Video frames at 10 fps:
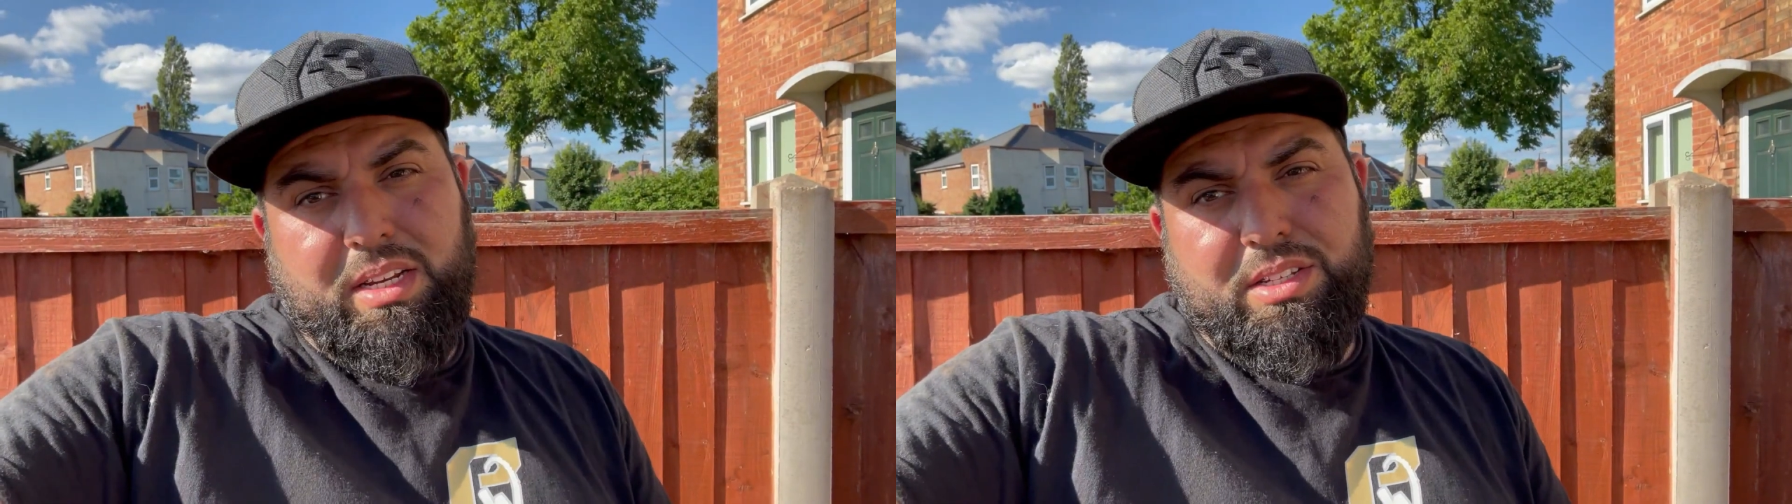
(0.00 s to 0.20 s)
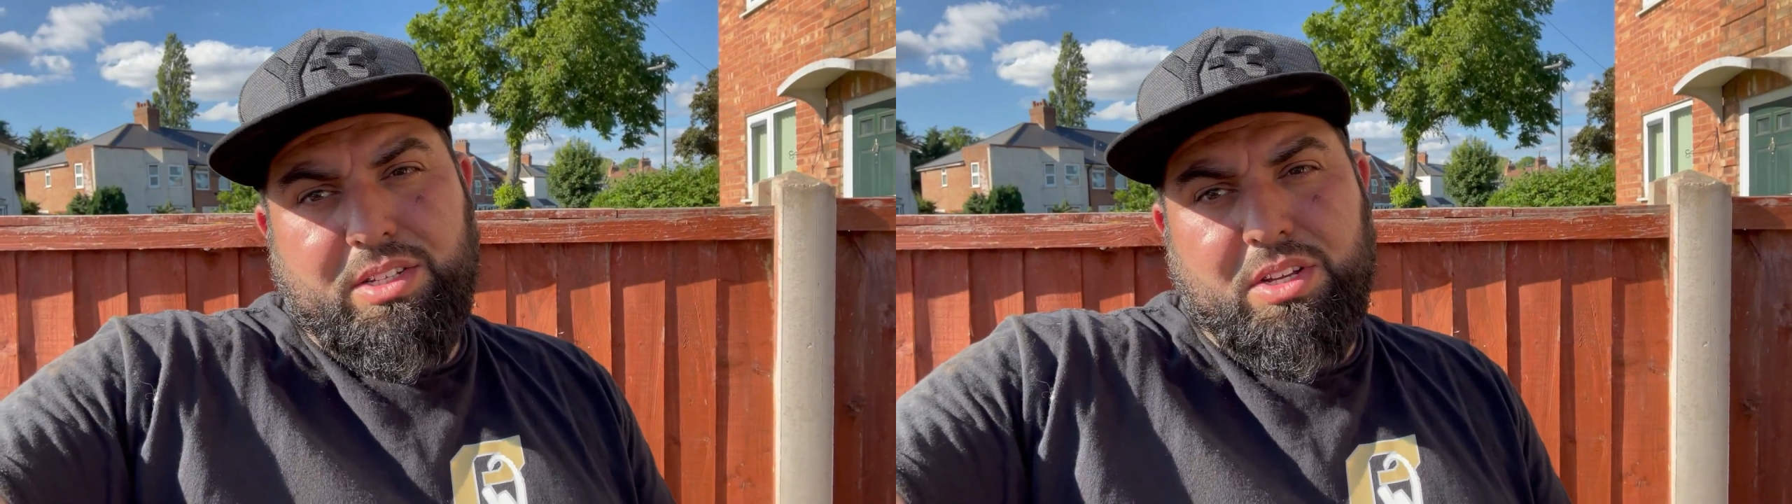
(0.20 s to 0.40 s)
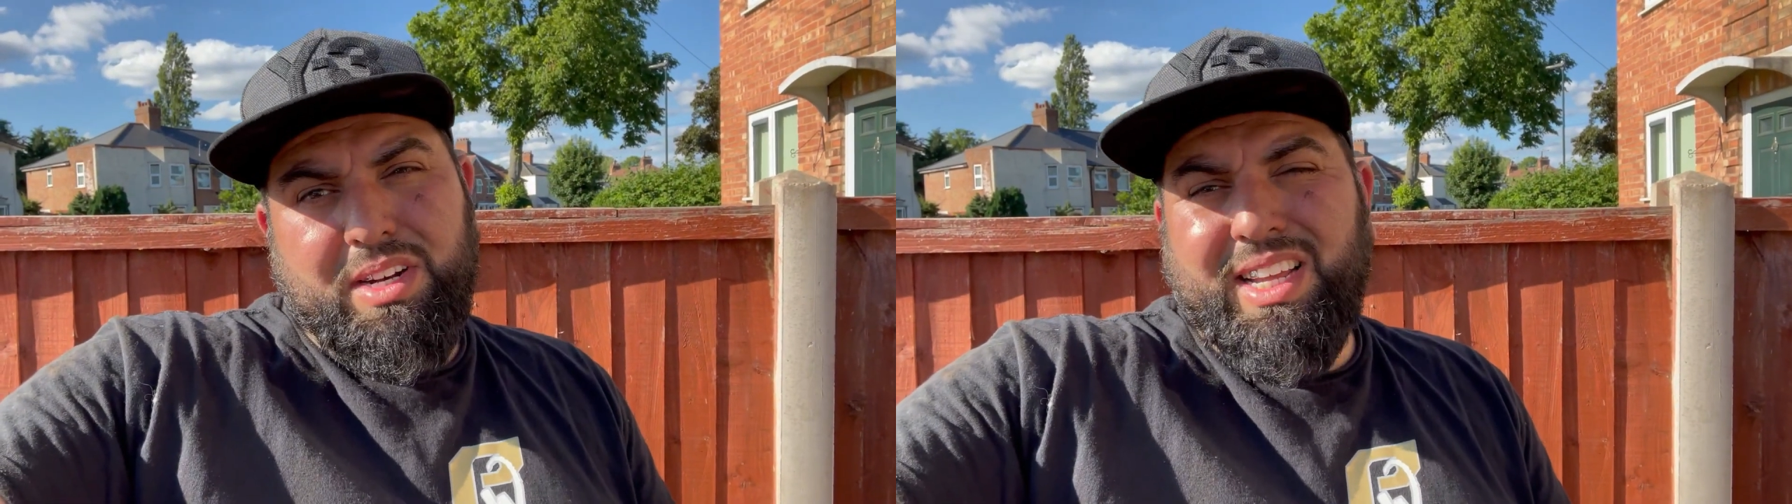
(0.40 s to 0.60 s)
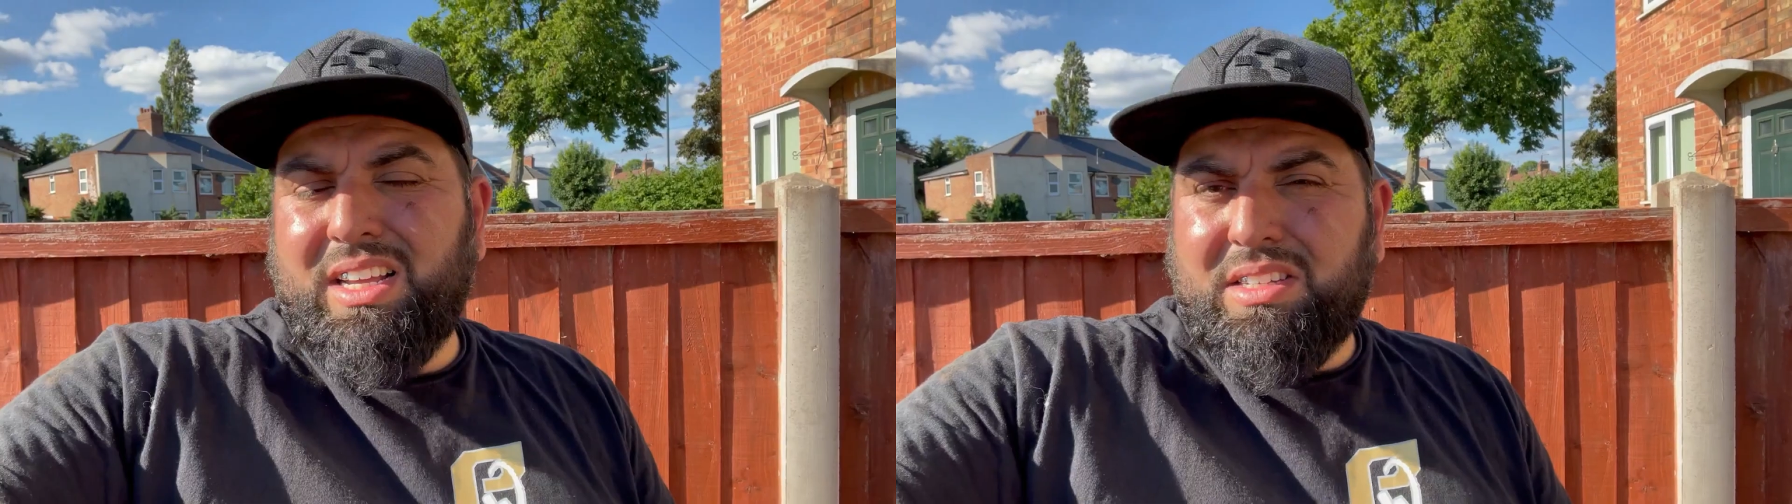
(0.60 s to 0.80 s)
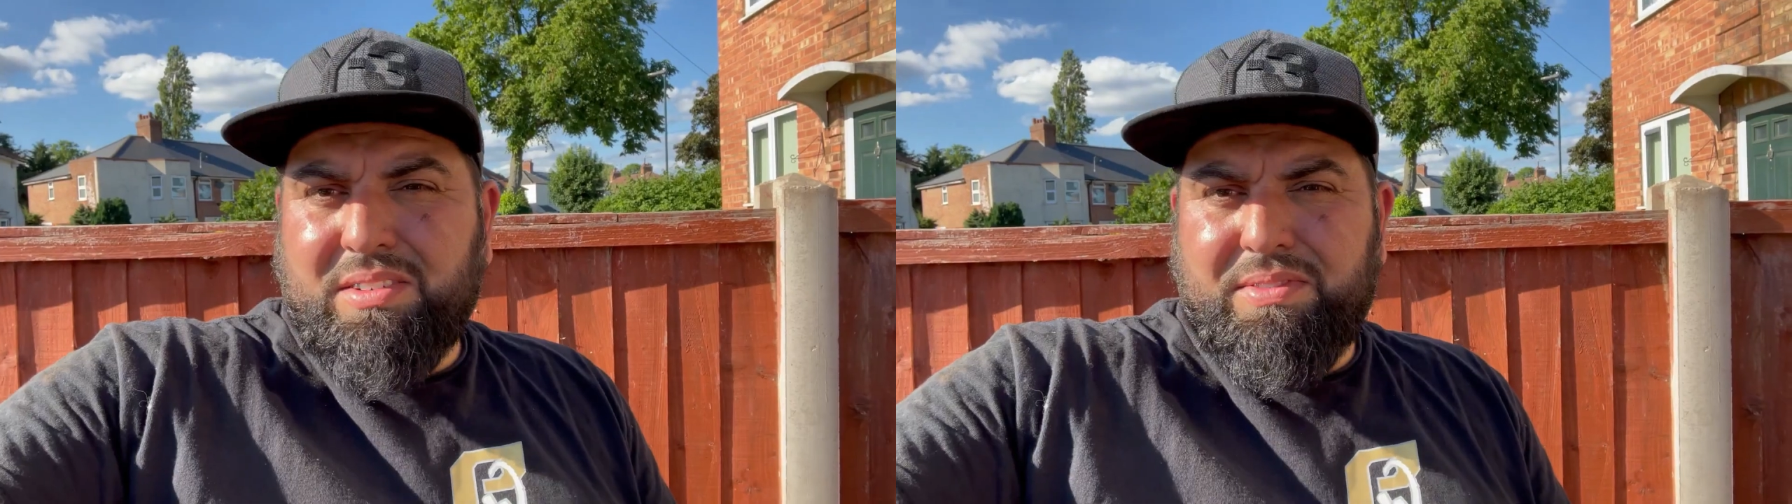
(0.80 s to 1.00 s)
in the sun
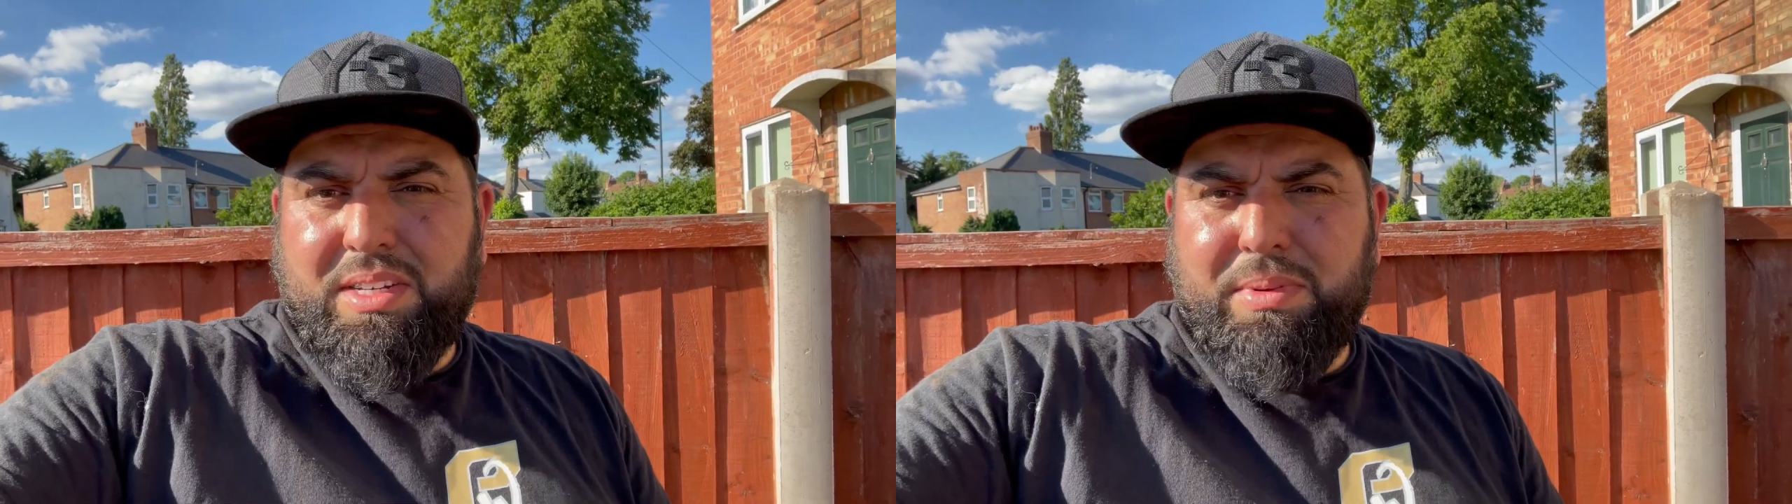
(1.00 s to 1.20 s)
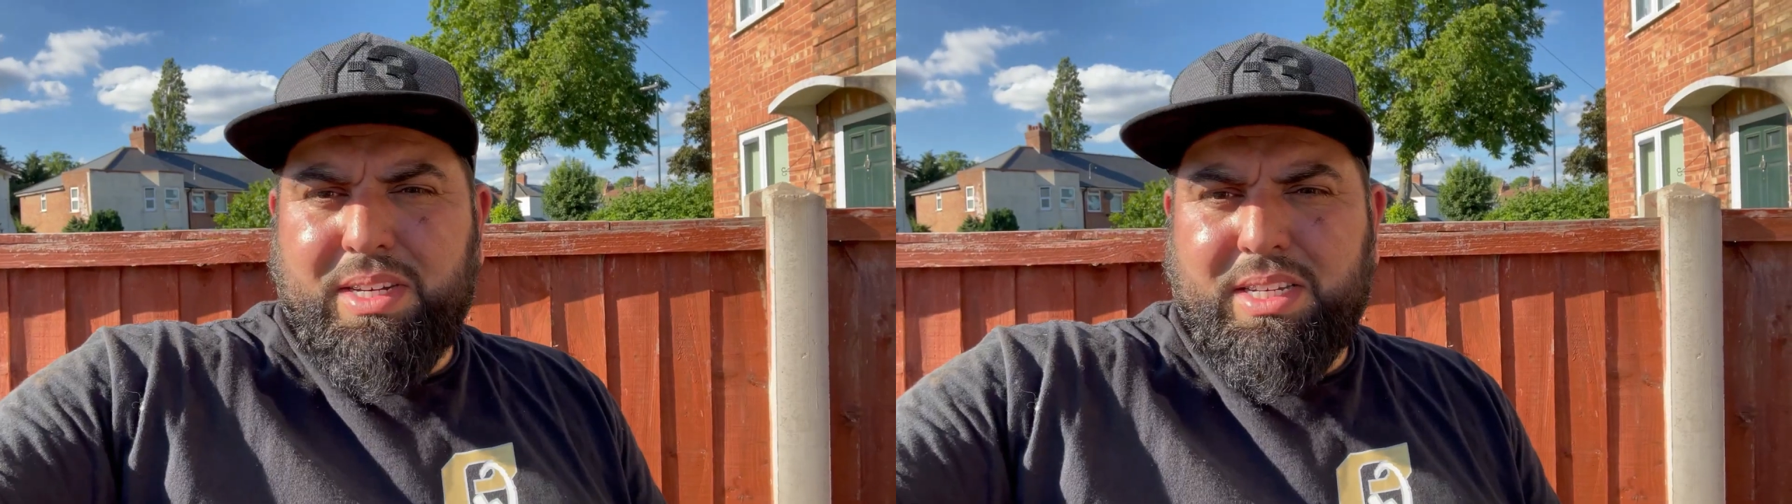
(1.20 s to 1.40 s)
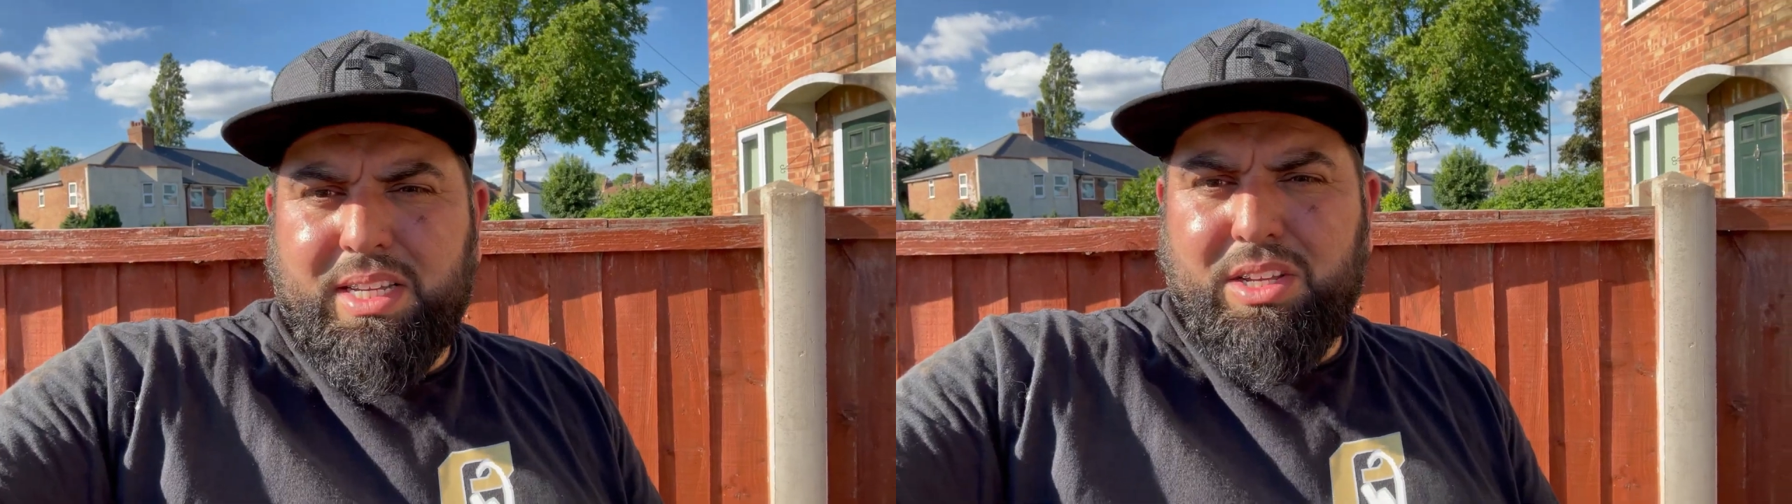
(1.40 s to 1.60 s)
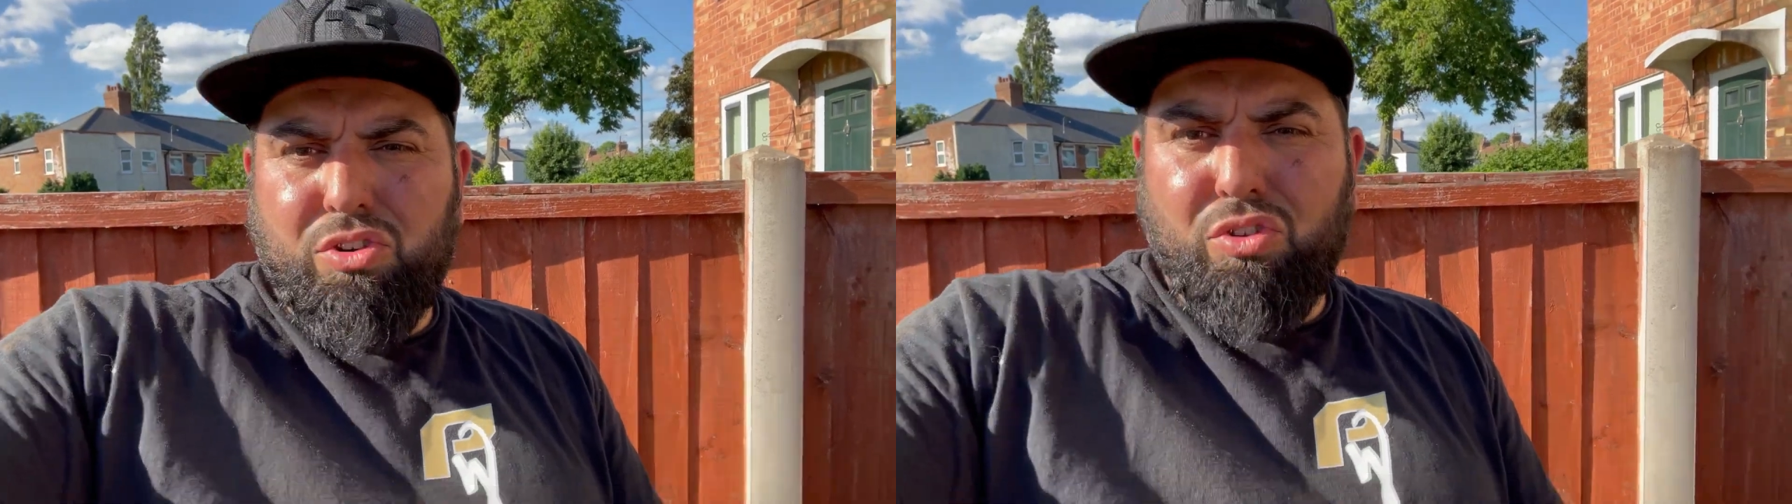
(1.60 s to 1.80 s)
getting some vitamin D. You